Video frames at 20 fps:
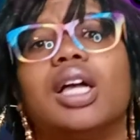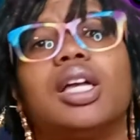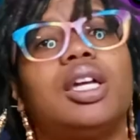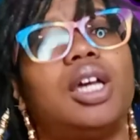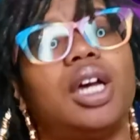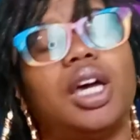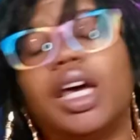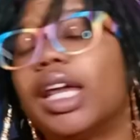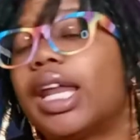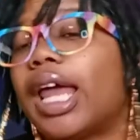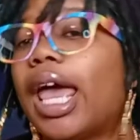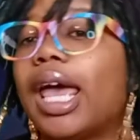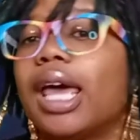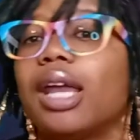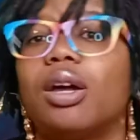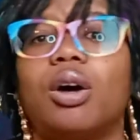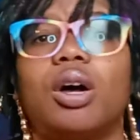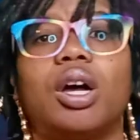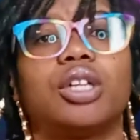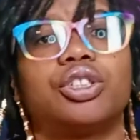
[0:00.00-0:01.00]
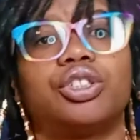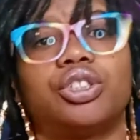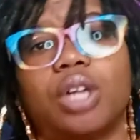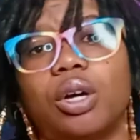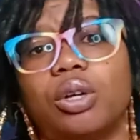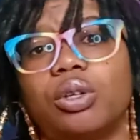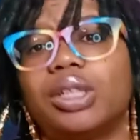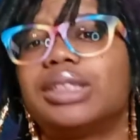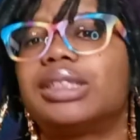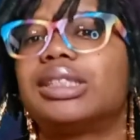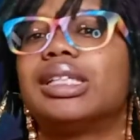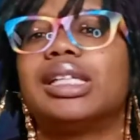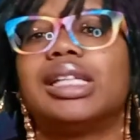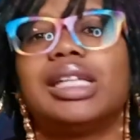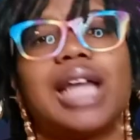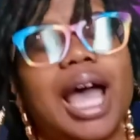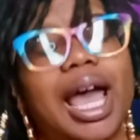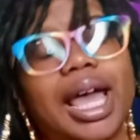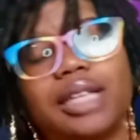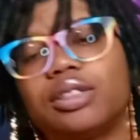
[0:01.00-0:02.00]
Good head on her shoulders.
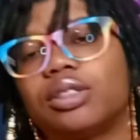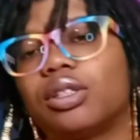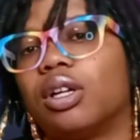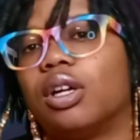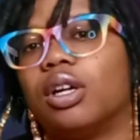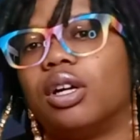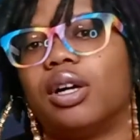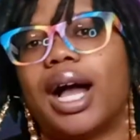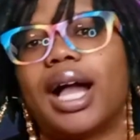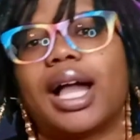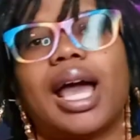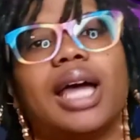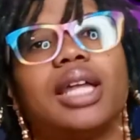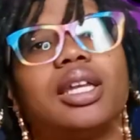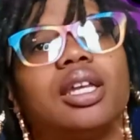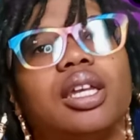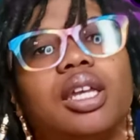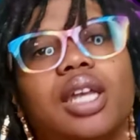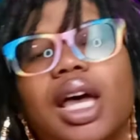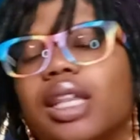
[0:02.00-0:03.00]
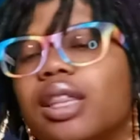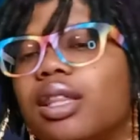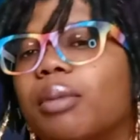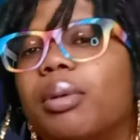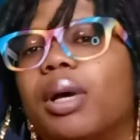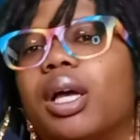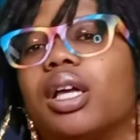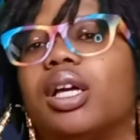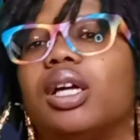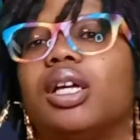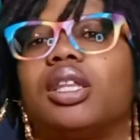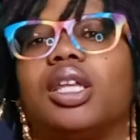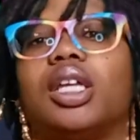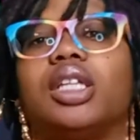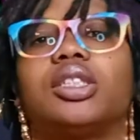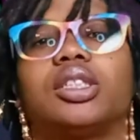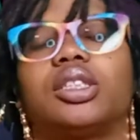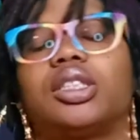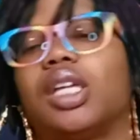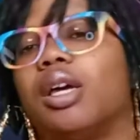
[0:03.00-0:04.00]
Nice girl. I got nothing but good
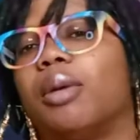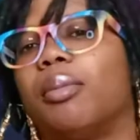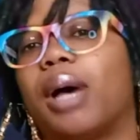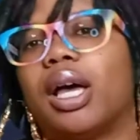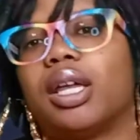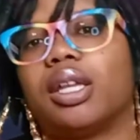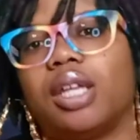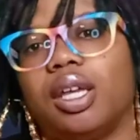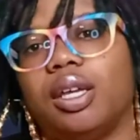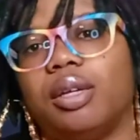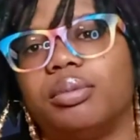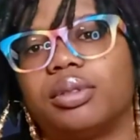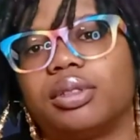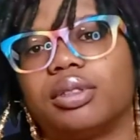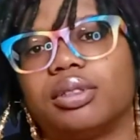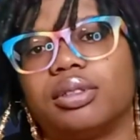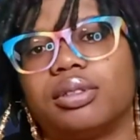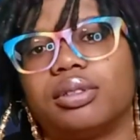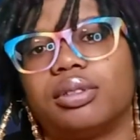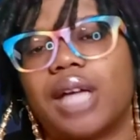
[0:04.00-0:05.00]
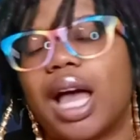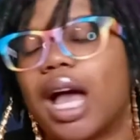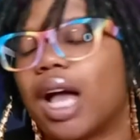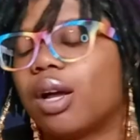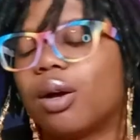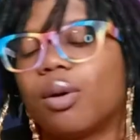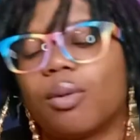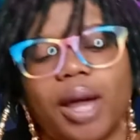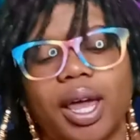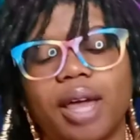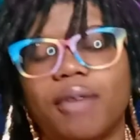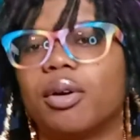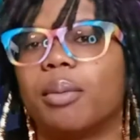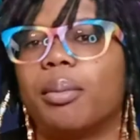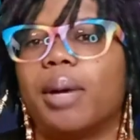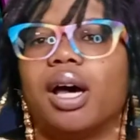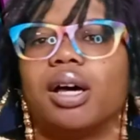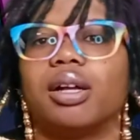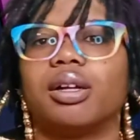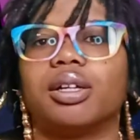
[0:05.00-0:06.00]
things to say about Deeps. I could rave
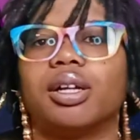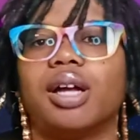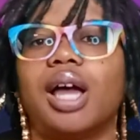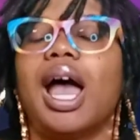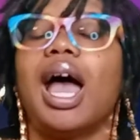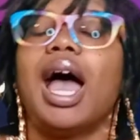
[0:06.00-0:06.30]
about her.